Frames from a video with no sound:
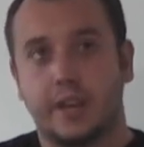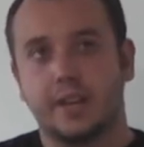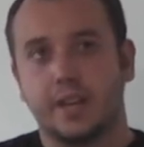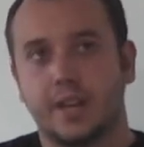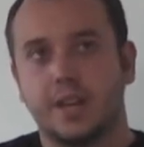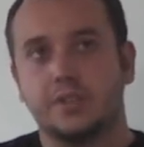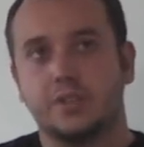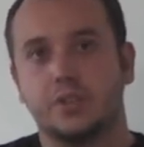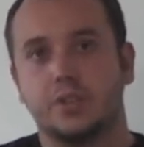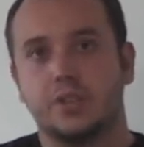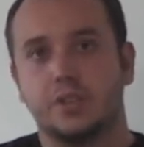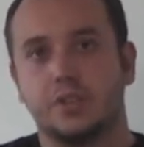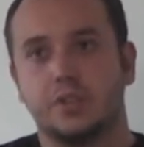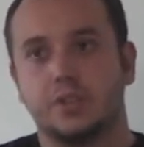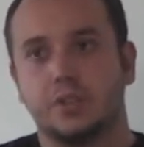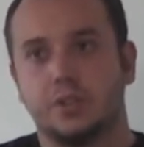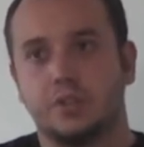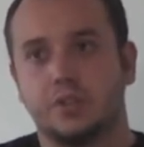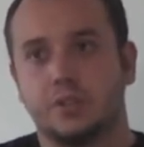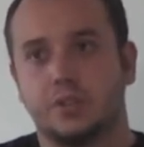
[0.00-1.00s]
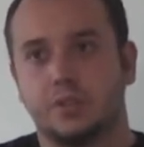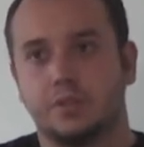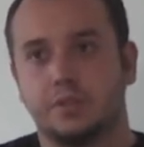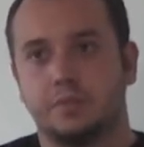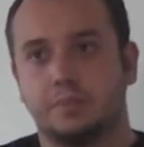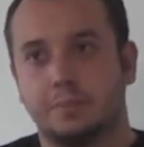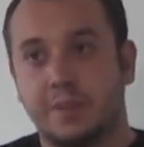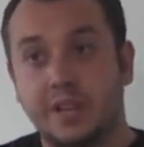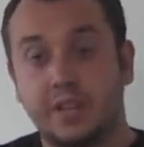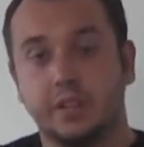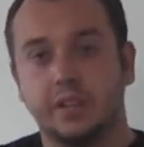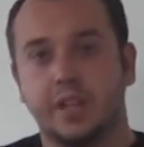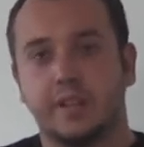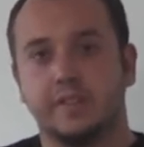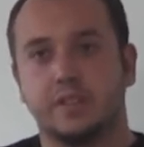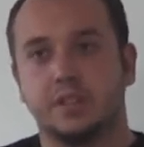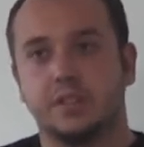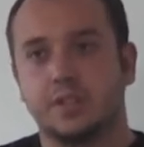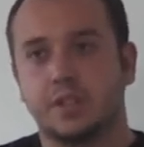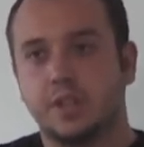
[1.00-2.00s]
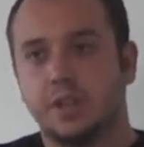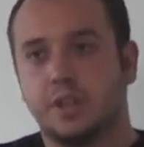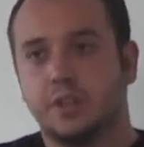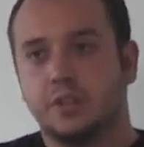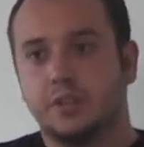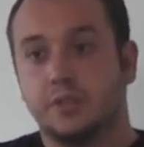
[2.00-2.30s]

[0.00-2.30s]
I can answer this on, on many levels.